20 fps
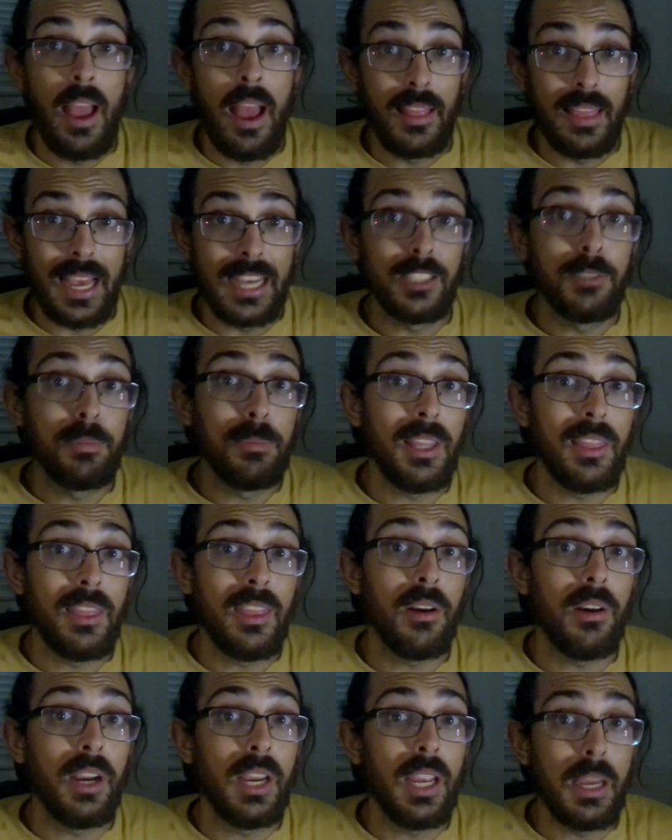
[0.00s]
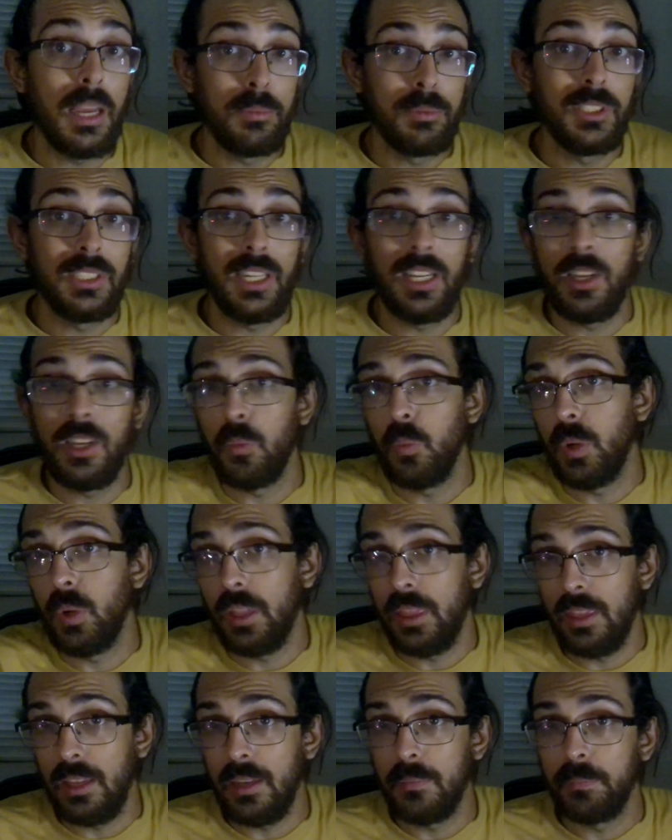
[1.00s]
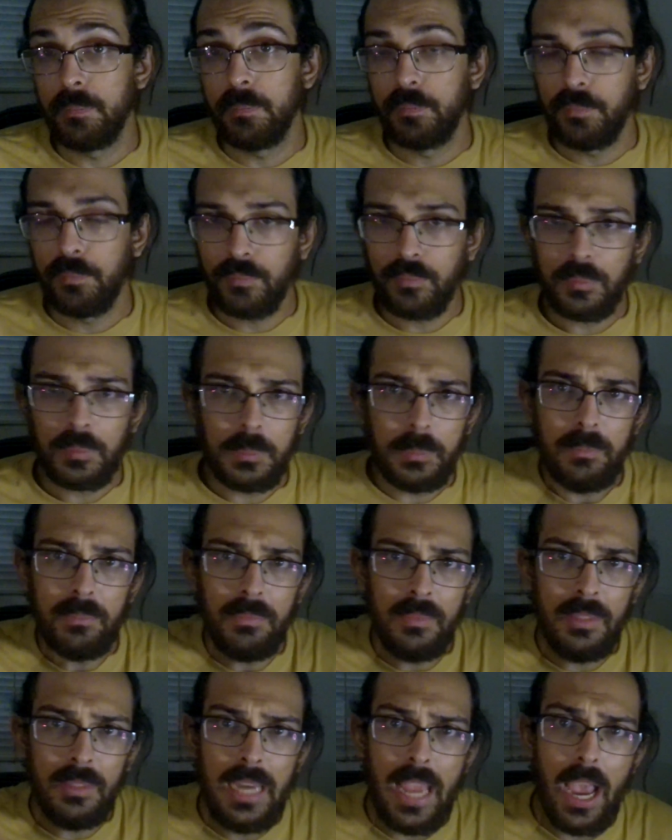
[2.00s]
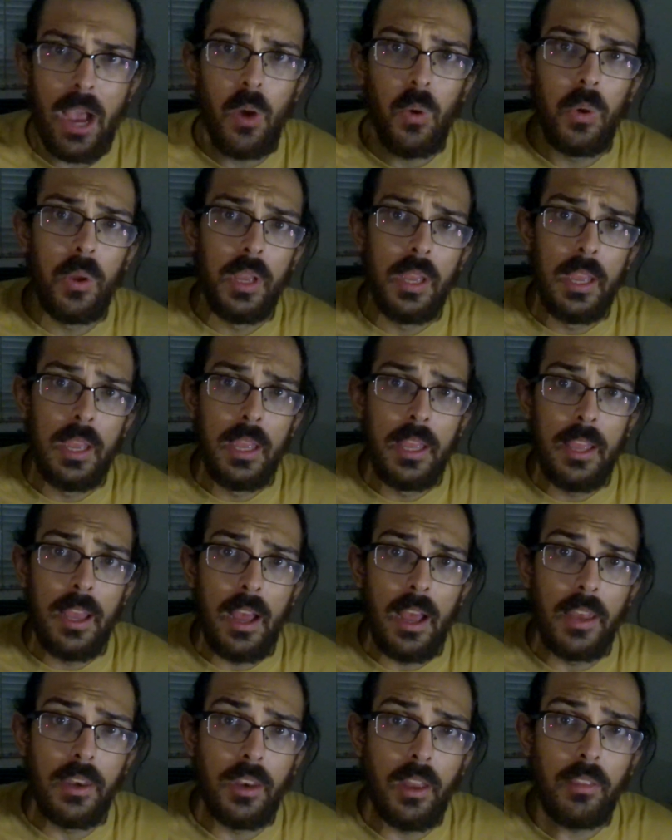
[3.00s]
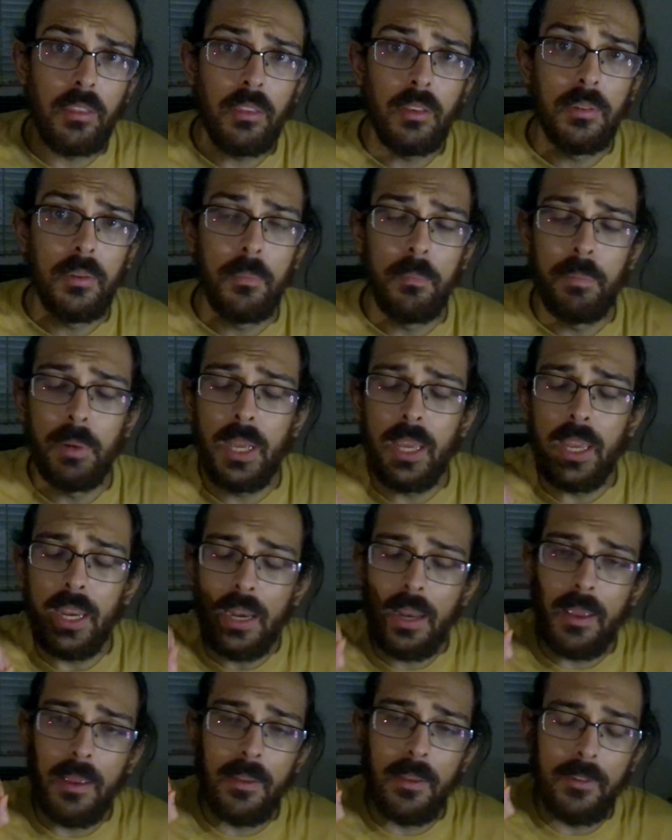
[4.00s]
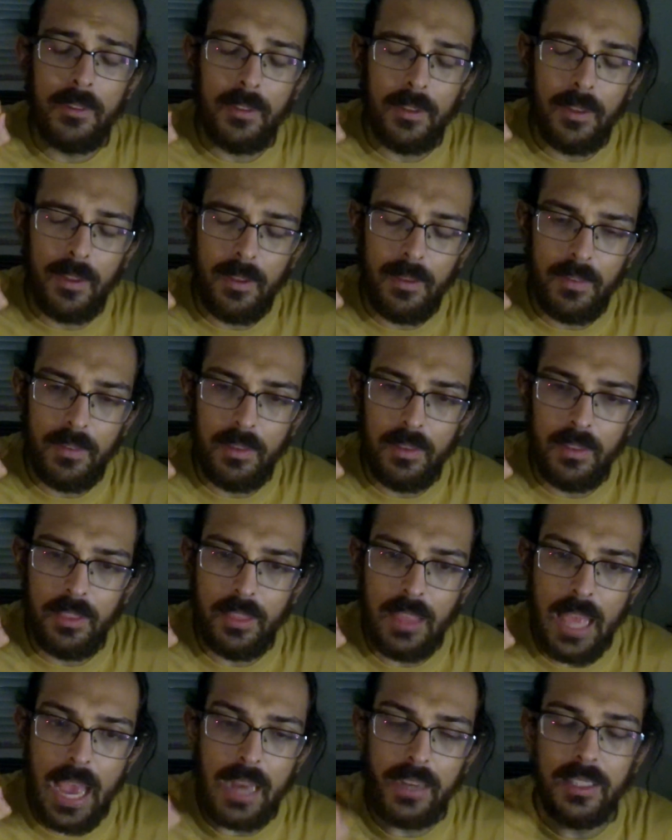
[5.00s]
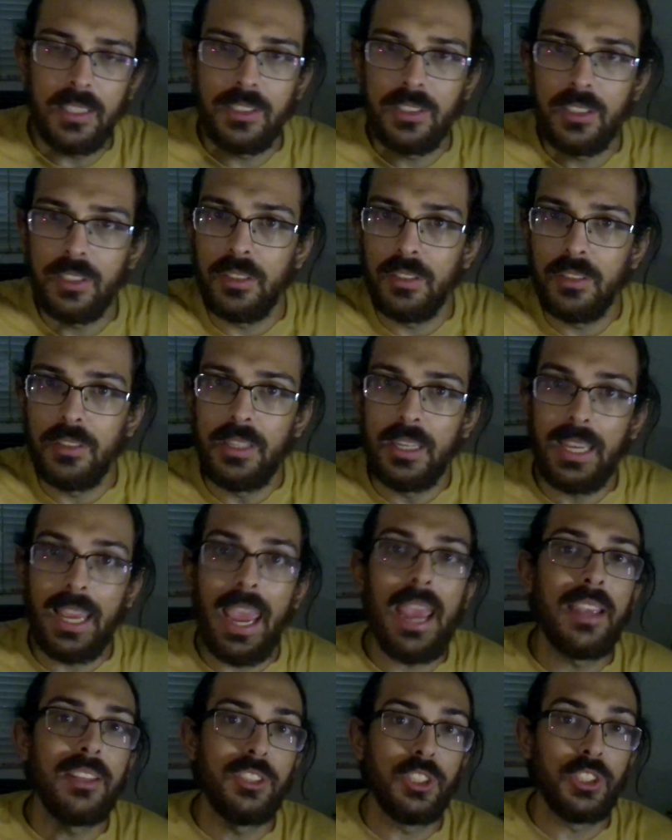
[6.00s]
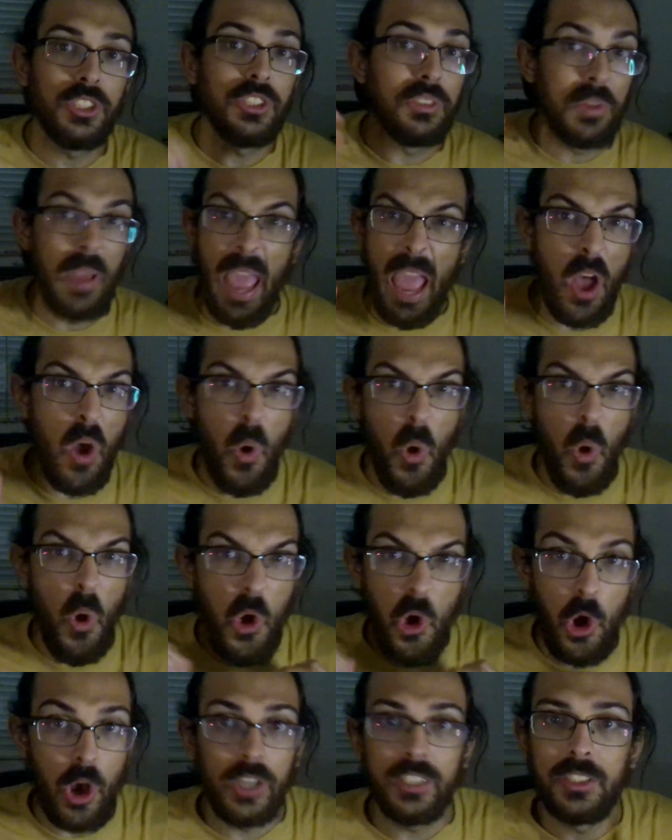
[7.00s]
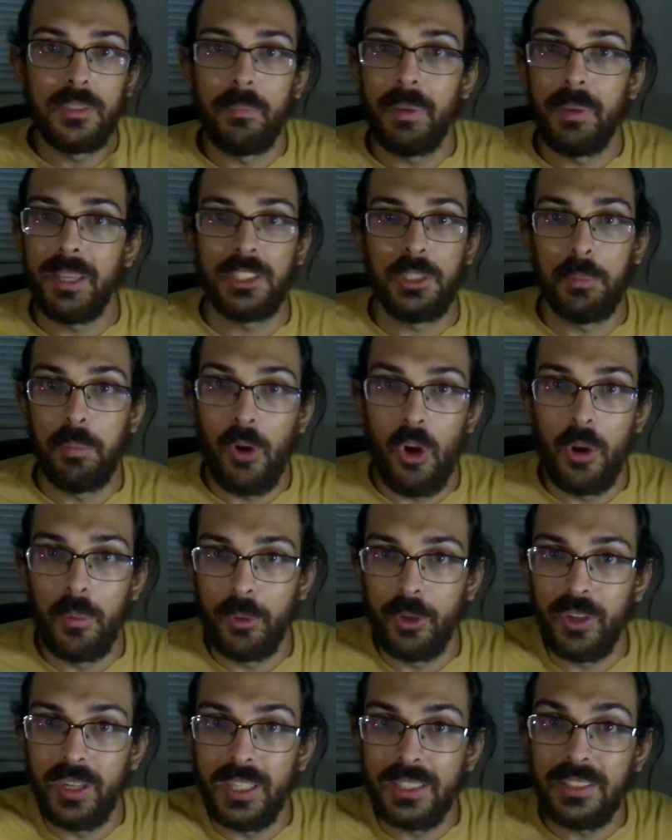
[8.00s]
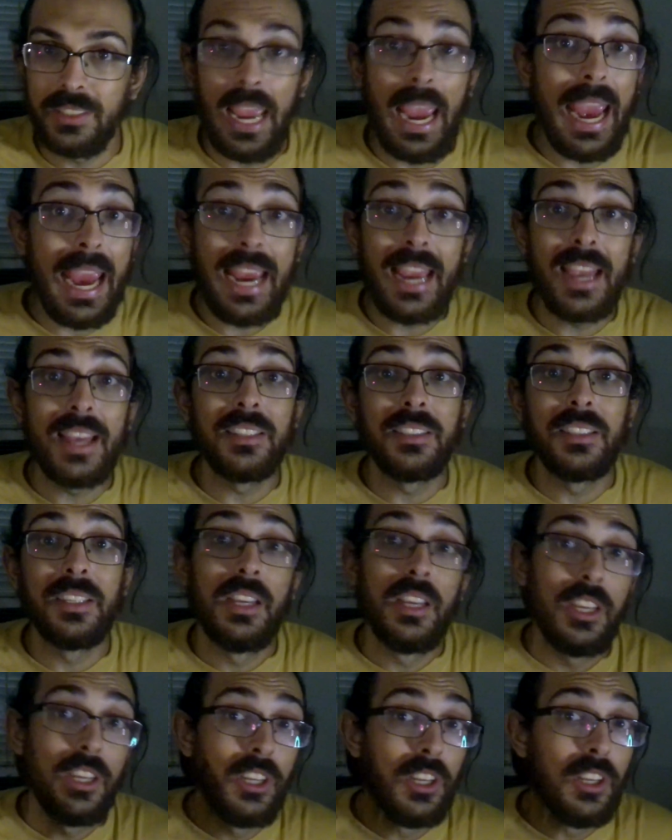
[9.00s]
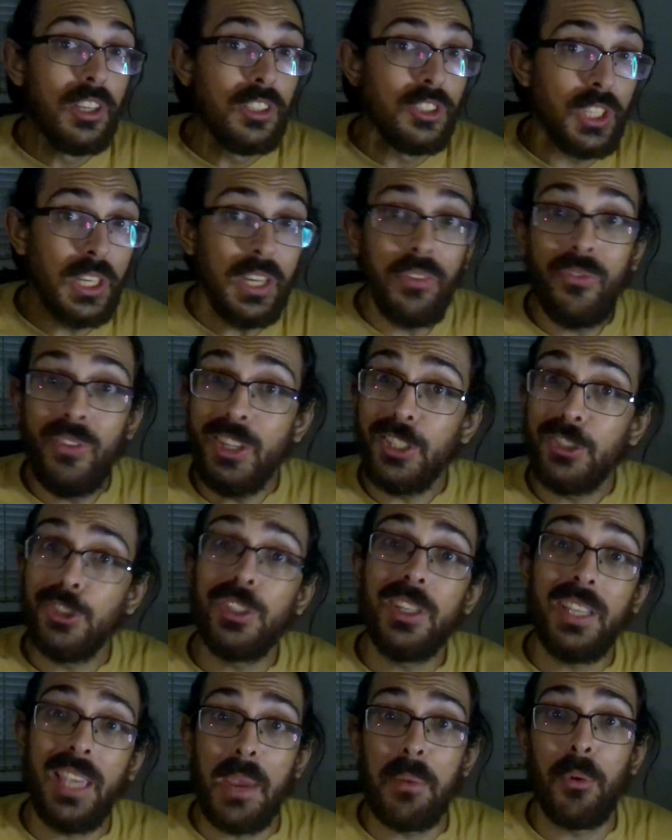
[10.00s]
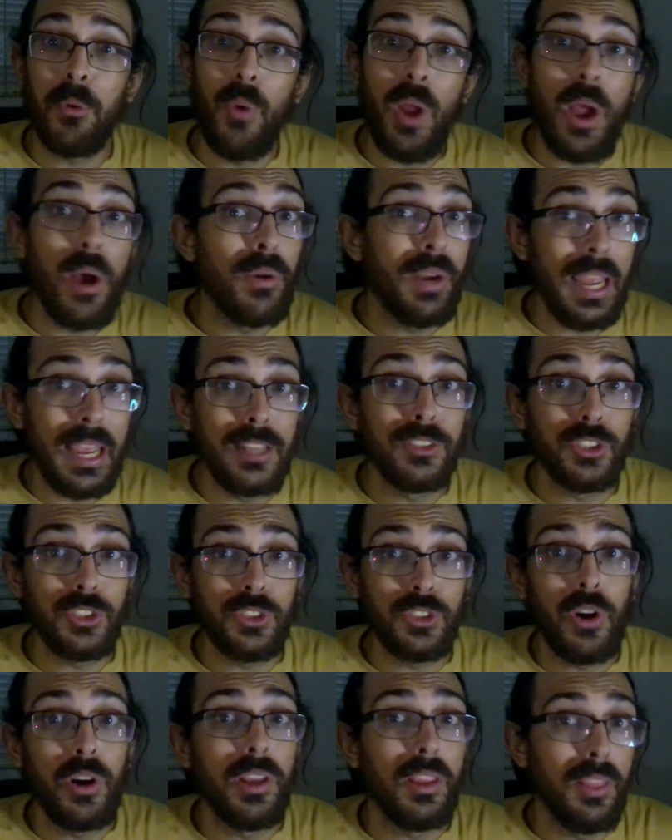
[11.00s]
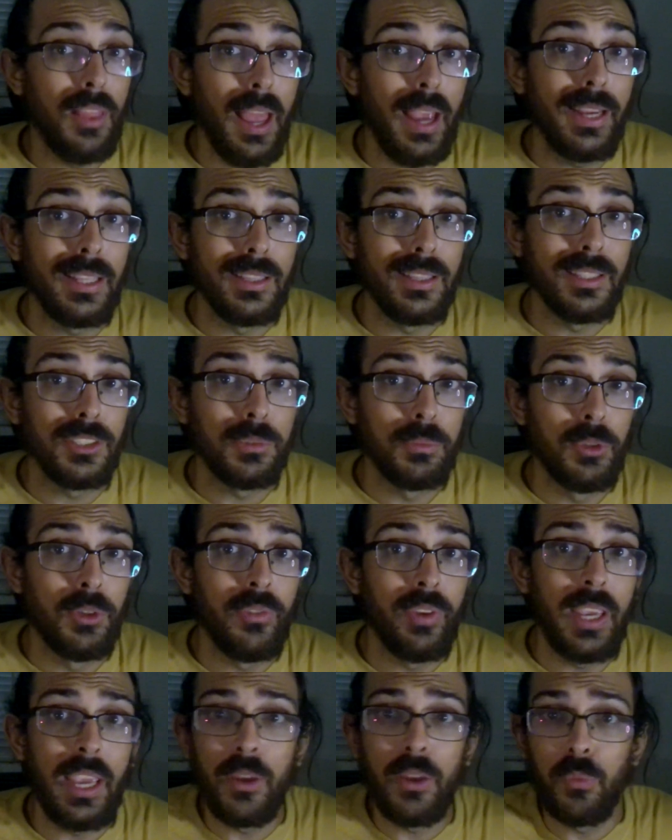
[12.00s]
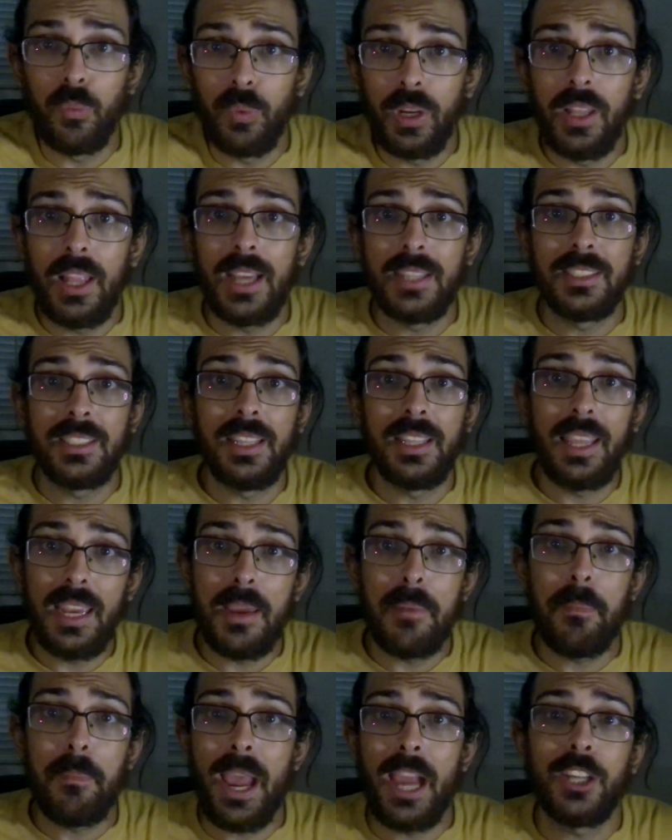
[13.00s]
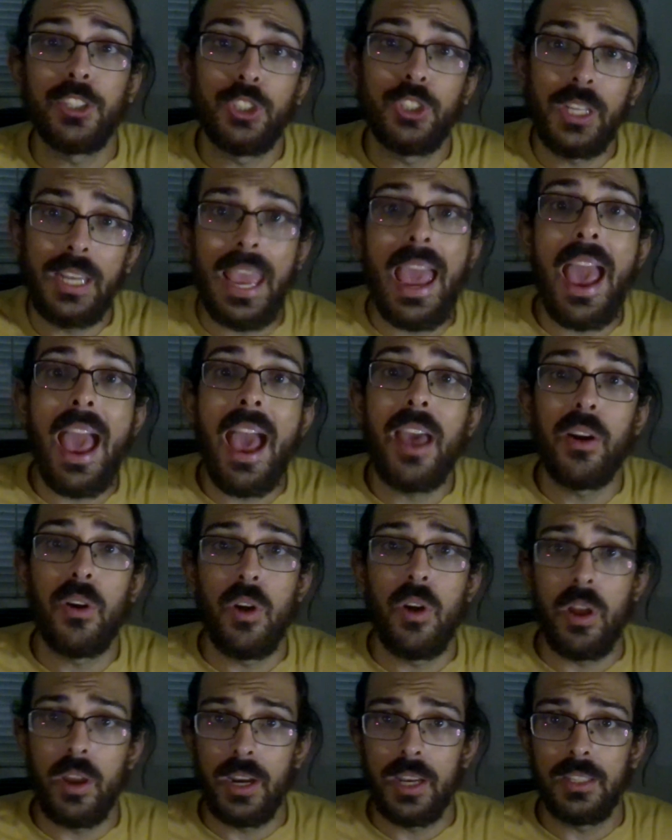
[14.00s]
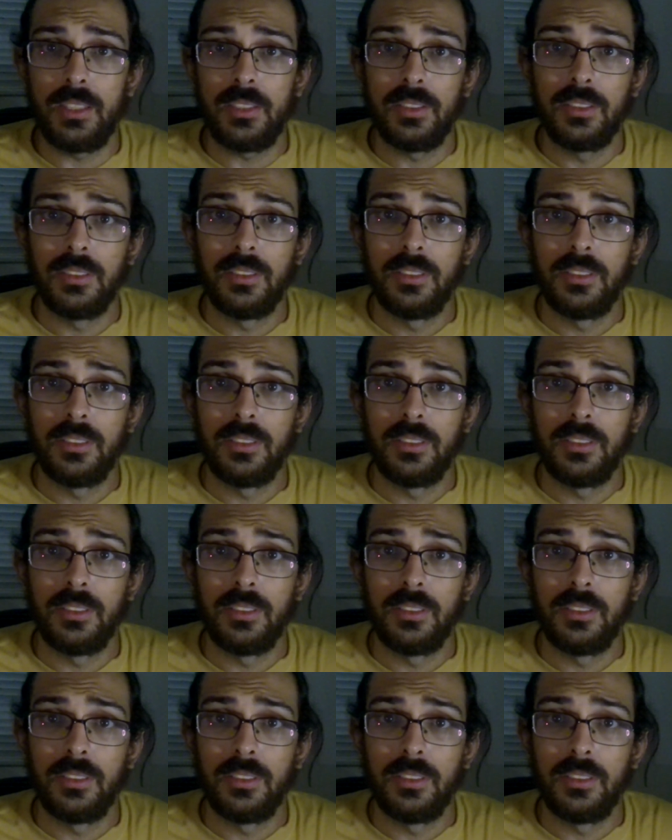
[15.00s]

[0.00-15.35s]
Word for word: That's my theory. I'm sticking with it. Now, another, but that doesn't negate just how awesome Betsy Palmer is. And she eventually came around and started liking this movie and realizing the impact she had on it.